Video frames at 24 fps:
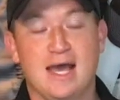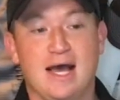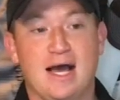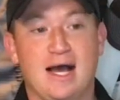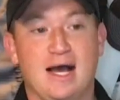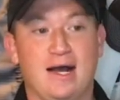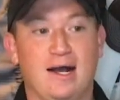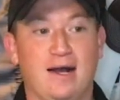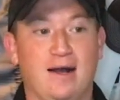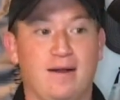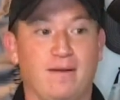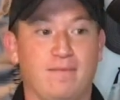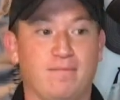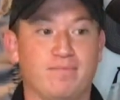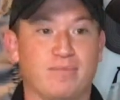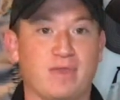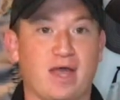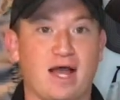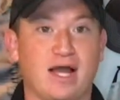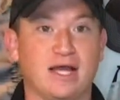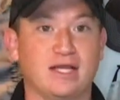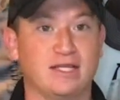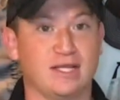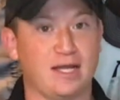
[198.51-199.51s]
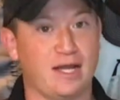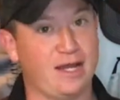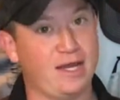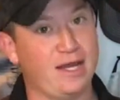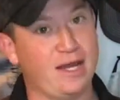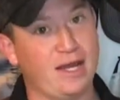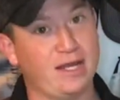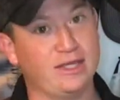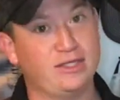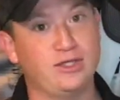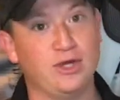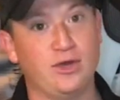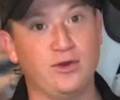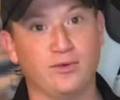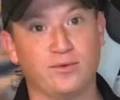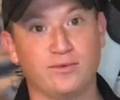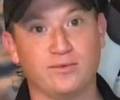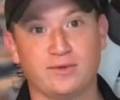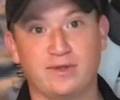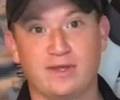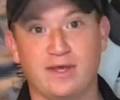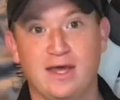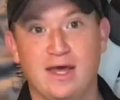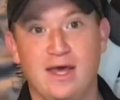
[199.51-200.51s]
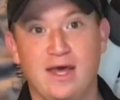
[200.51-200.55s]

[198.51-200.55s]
I don't,